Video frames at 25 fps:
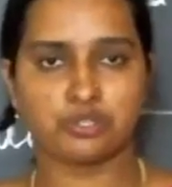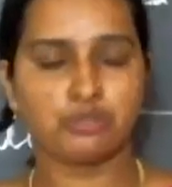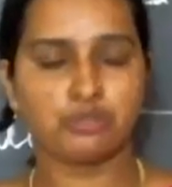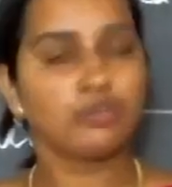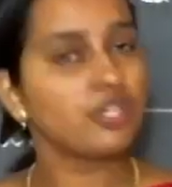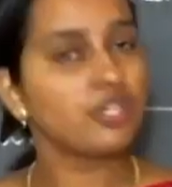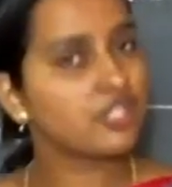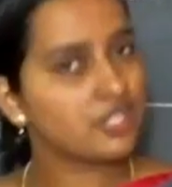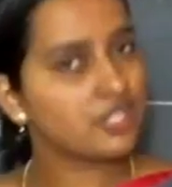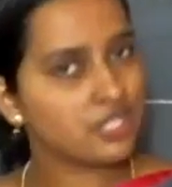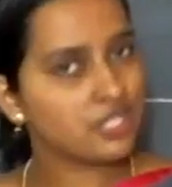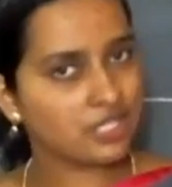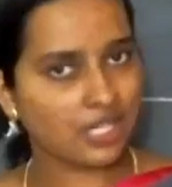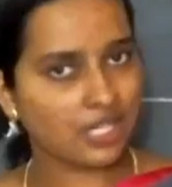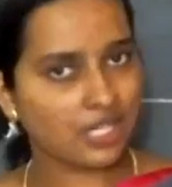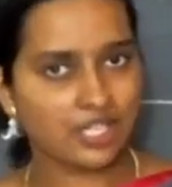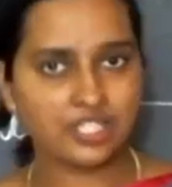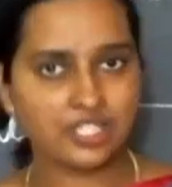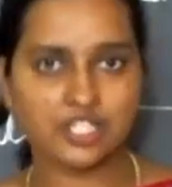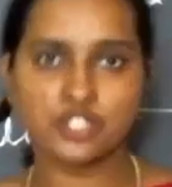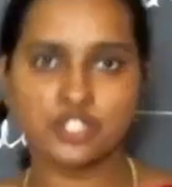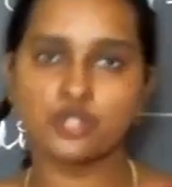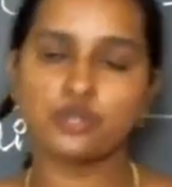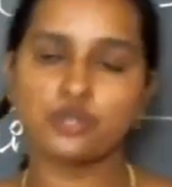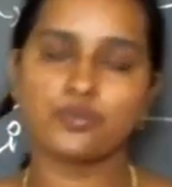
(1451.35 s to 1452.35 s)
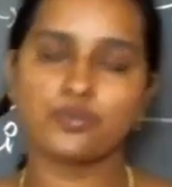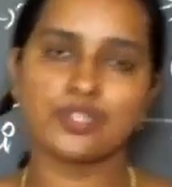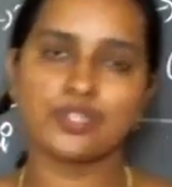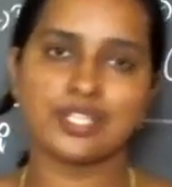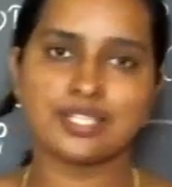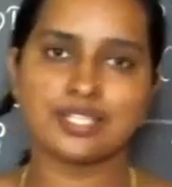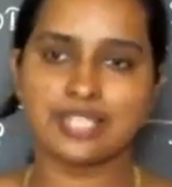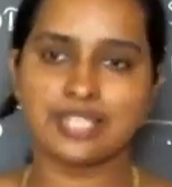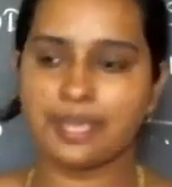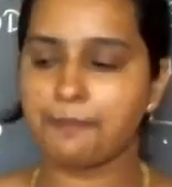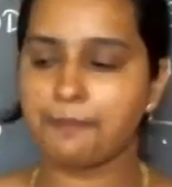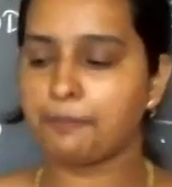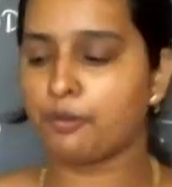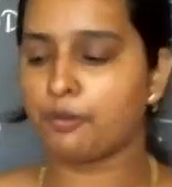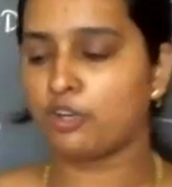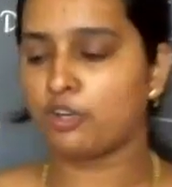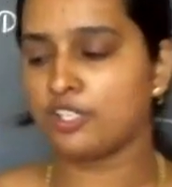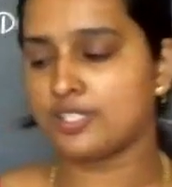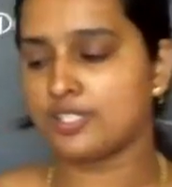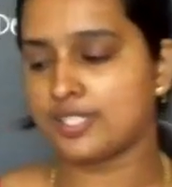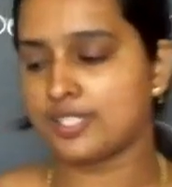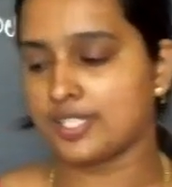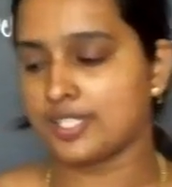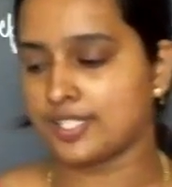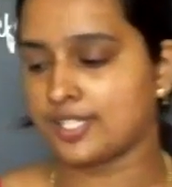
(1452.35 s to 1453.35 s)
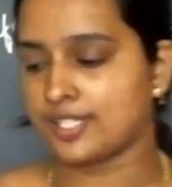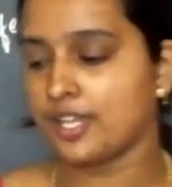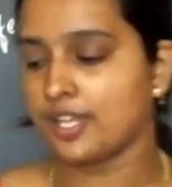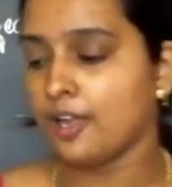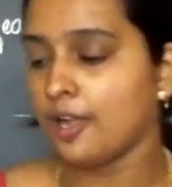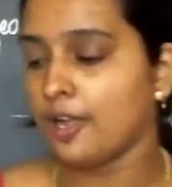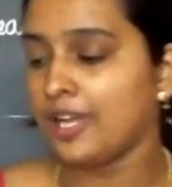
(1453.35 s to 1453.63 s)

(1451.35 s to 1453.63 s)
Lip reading: No, he just continued with the same policies.